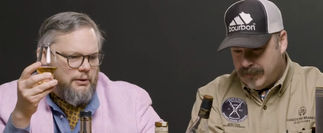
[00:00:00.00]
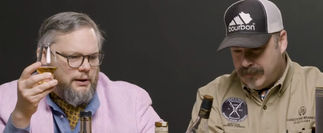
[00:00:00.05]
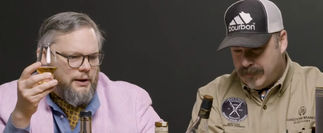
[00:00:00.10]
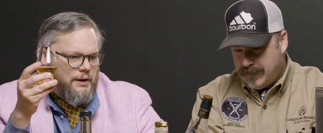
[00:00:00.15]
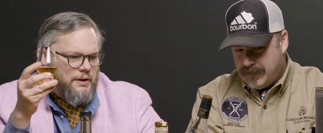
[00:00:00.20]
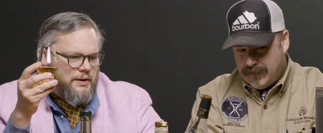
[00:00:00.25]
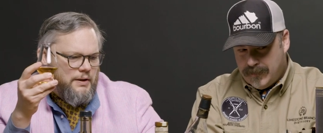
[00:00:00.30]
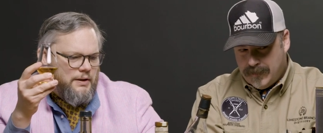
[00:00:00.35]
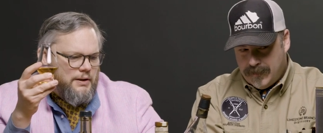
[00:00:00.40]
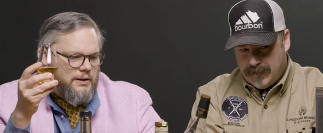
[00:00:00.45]

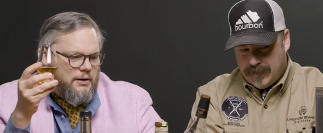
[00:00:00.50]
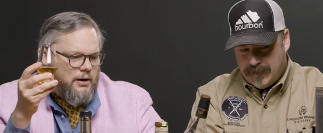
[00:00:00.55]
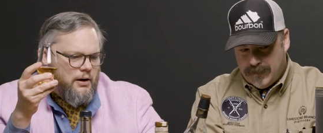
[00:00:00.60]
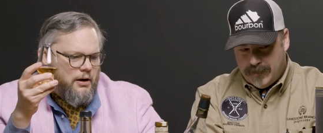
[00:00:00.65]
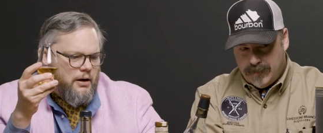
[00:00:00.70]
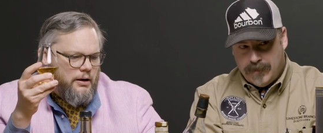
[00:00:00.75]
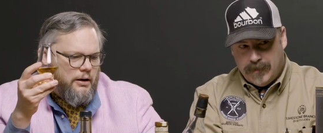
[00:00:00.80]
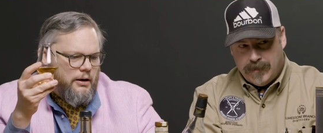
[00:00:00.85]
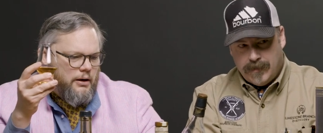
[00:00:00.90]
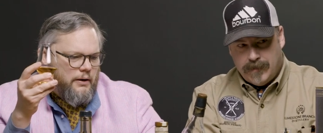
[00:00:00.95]
Speaker 1: releases
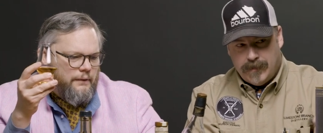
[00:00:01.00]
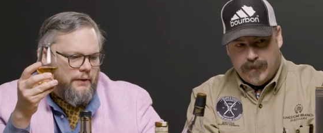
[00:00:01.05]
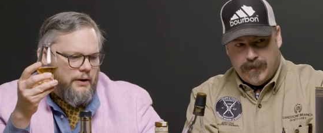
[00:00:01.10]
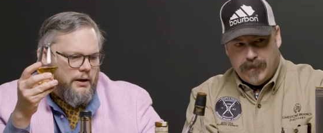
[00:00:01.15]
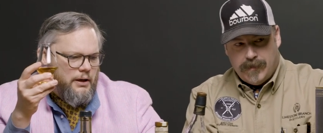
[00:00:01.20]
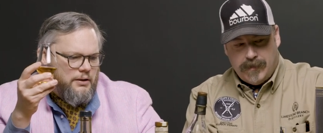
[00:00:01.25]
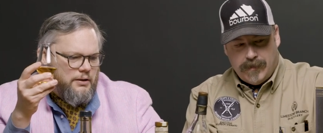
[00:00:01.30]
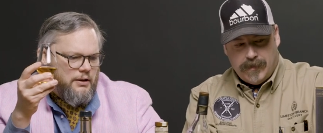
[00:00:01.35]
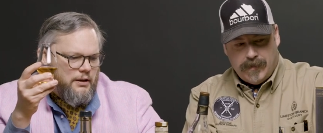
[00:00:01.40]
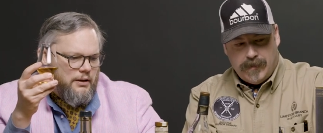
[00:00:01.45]
uh, are
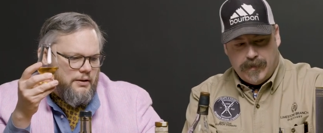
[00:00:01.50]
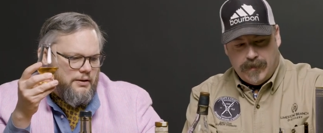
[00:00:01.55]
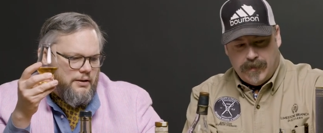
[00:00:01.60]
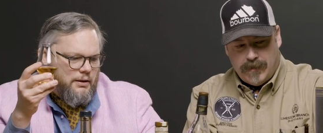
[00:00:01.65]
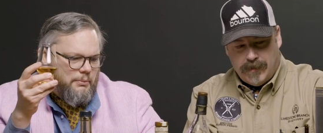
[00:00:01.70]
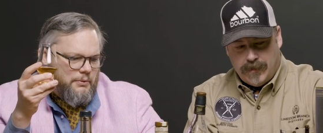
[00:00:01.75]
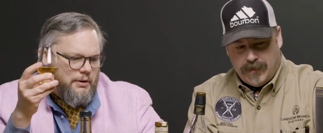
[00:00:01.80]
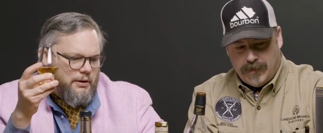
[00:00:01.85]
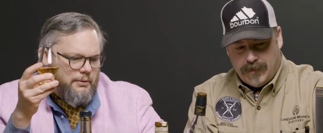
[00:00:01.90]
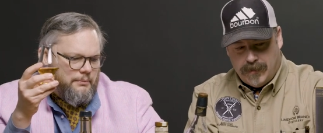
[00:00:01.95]
finished in
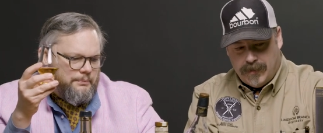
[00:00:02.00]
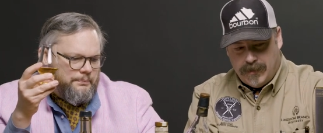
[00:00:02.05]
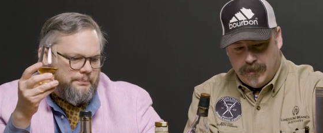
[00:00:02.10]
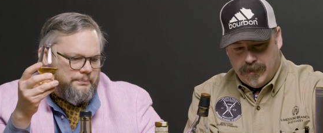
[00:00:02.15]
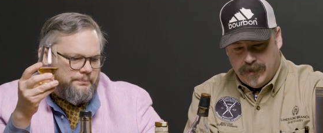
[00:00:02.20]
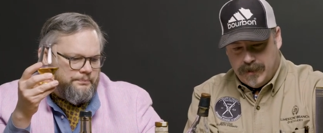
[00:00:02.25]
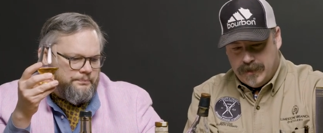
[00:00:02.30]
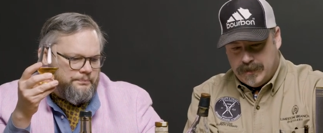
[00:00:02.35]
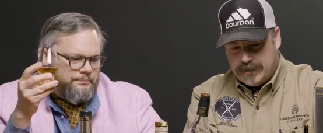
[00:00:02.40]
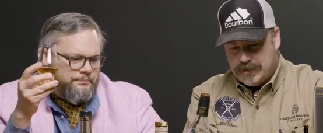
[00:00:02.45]
something.
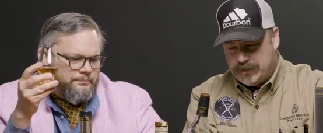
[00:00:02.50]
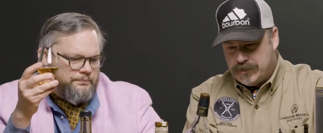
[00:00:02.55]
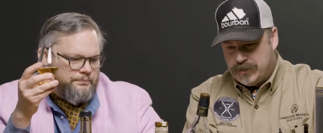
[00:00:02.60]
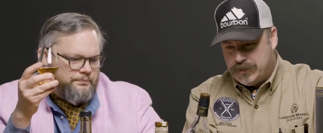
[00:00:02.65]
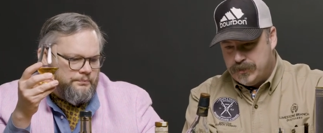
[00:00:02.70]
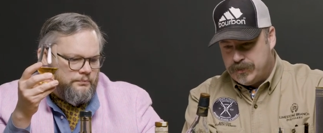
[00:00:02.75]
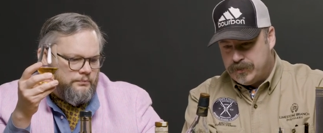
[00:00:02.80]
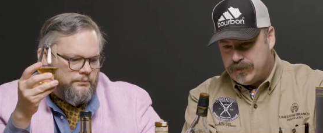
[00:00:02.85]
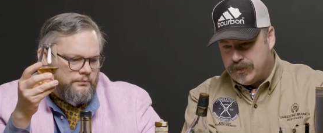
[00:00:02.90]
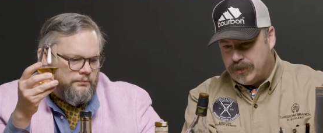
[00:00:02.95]
Speaker 2: It's a
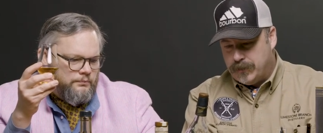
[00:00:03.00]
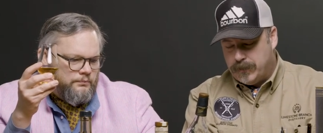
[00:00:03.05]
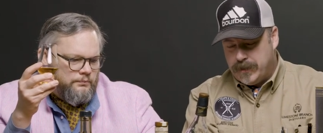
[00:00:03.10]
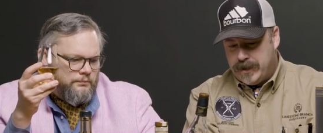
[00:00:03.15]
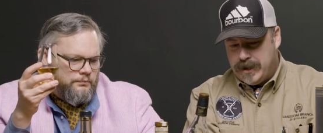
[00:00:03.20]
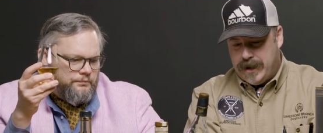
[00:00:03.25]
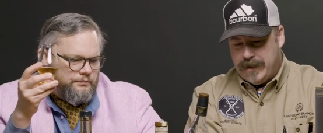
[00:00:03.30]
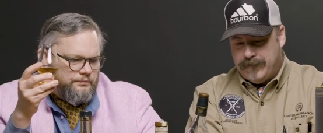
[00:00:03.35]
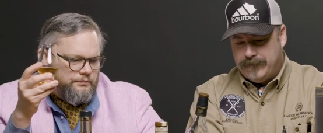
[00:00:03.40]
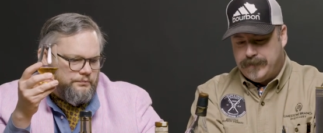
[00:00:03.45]
true story.
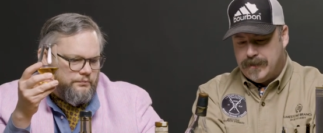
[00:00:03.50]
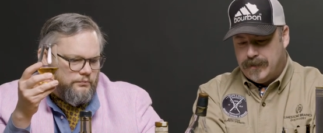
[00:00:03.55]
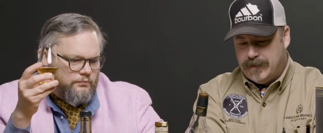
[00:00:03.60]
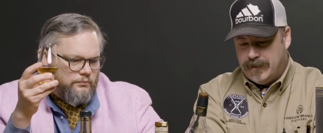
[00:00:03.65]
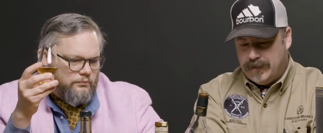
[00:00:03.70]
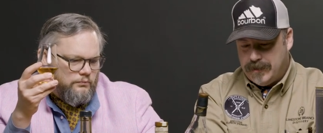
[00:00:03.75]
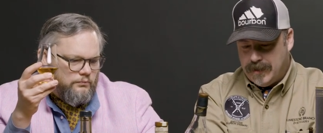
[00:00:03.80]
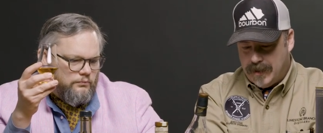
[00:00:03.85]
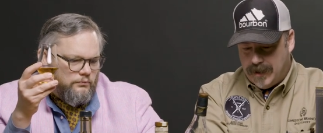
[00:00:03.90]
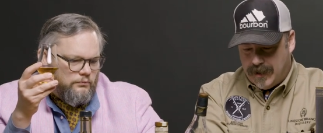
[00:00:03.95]
We have
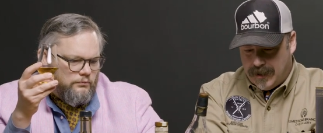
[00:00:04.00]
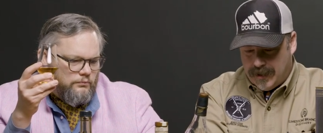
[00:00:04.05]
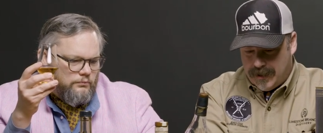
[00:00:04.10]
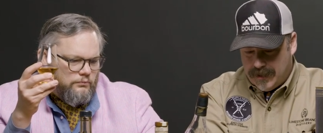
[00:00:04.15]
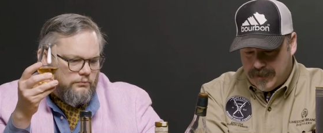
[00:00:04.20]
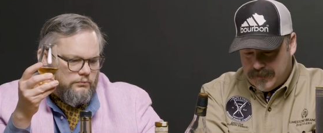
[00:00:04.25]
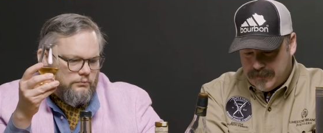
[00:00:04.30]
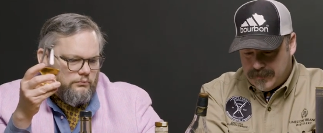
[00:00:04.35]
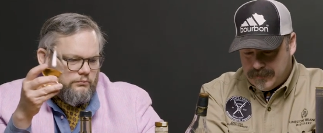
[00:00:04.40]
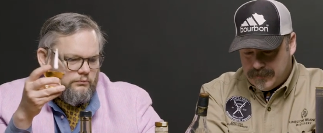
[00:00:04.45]
done
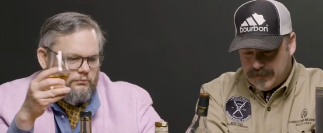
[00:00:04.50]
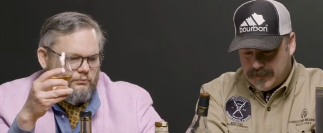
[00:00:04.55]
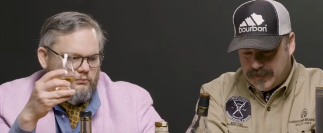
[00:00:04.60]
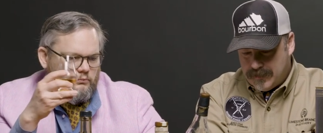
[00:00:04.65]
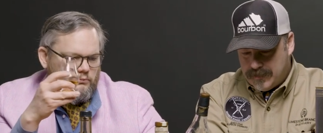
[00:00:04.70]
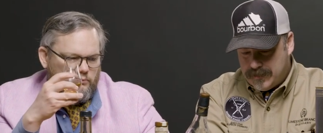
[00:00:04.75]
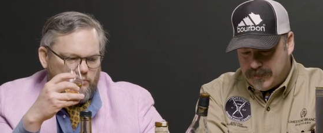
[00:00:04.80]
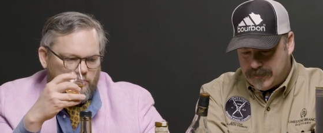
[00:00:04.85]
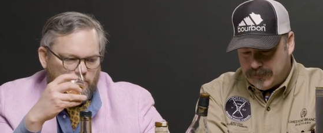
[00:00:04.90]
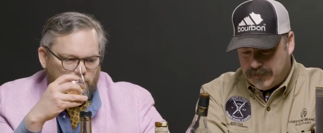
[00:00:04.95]
uh,
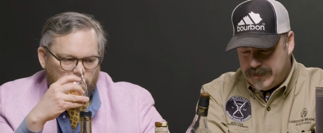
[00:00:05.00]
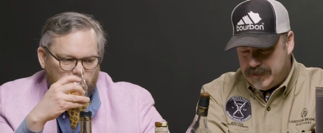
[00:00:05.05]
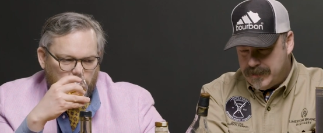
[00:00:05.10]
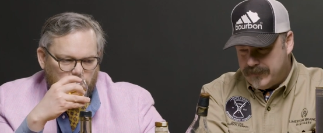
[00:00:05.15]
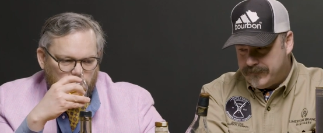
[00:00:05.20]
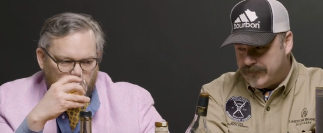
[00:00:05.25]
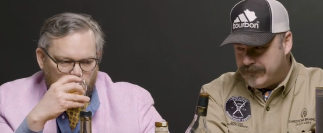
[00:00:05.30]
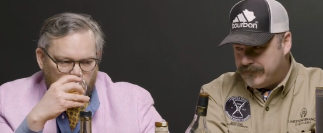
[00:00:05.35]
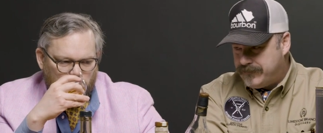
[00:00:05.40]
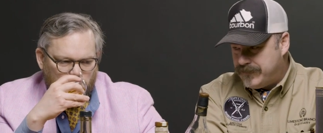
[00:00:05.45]
three
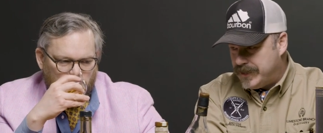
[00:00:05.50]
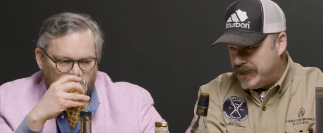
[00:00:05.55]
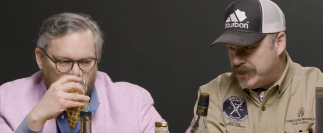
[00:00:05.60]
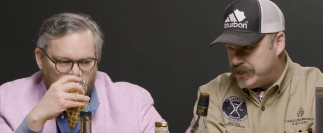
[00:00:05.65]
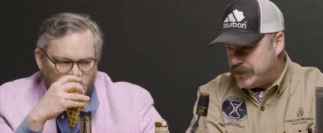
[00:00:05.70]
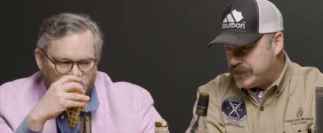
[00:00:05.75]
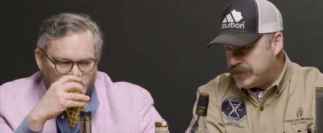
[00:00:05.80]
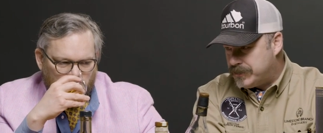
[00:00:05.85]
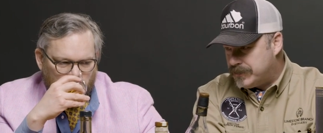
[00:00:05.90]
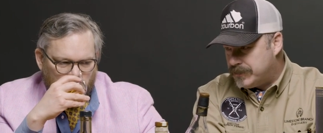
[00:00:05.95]
different
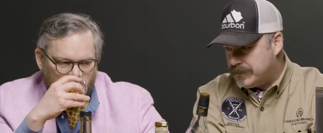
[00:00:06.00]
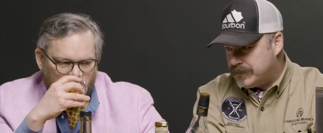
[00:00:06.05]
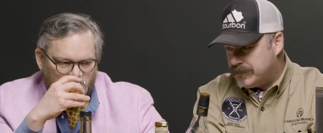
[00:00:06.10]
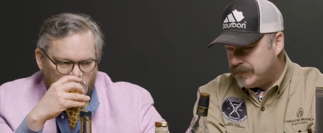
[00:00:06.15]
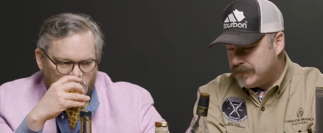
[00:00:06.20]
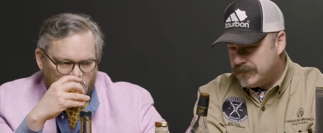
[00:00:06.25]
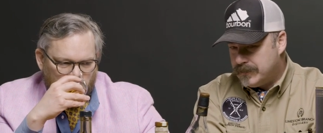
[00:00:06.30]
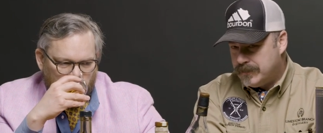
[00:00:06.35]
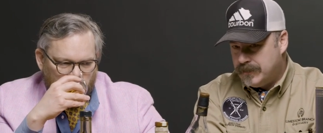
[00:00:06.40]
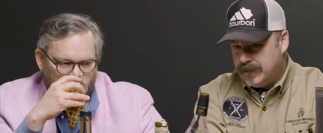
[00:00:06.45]
finished
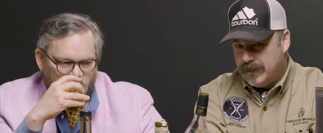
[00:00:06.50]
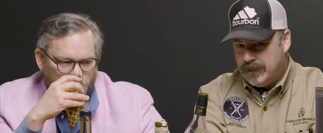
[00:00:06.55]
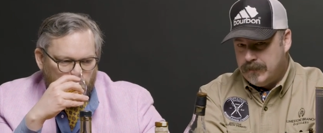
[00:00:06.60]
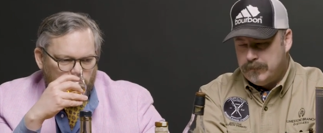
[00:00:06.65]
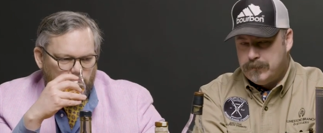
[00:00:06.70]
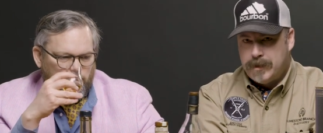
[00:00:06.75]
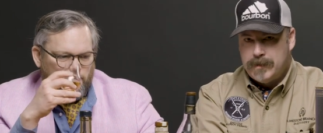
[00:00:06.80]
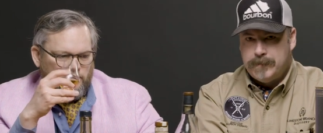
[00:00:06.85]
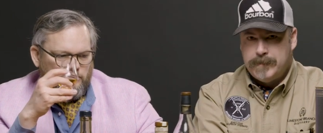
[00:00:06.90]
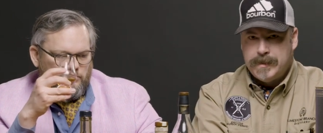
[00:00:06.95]

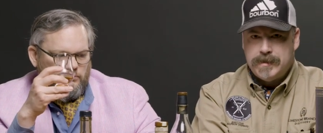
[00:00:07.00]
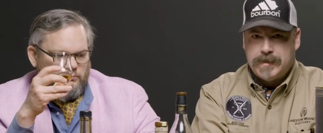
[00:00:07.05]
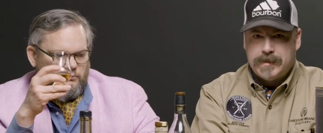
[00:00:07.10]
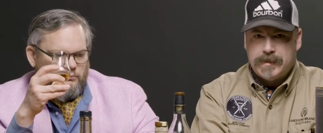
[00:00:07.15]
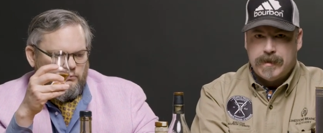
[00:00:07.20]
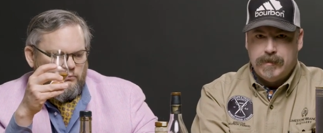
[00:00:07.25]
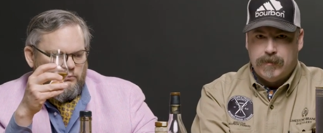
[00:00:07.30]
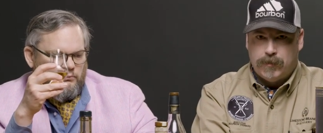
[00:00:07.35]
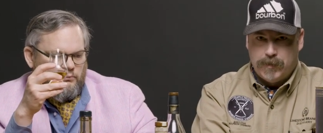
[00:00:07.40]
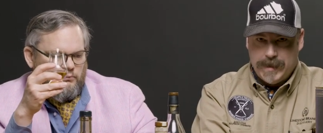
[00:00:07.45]
uh,
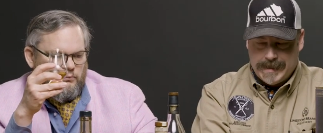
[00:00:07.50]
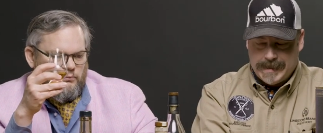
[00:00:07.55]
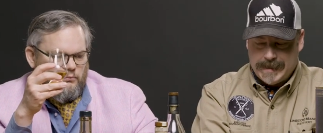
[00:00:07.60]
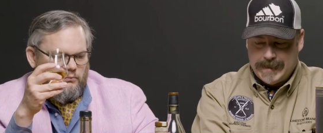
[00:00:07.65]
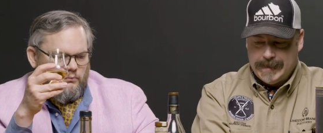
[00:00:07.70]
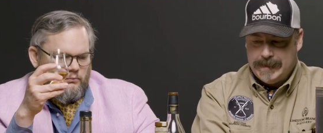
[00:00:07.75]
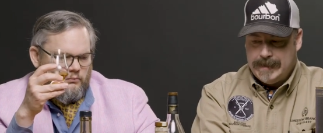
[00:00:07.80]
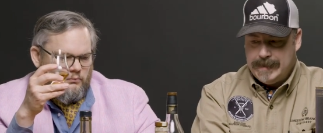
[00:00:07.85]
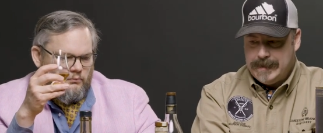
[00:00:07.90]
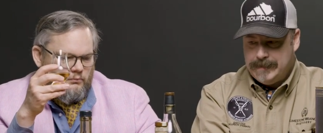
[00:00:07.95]
bourbons
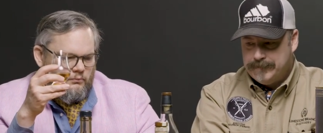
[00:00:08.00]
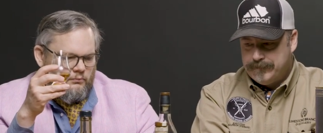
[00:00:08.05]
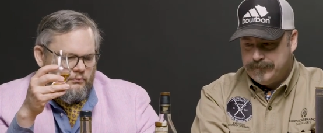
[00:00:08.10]
recently mm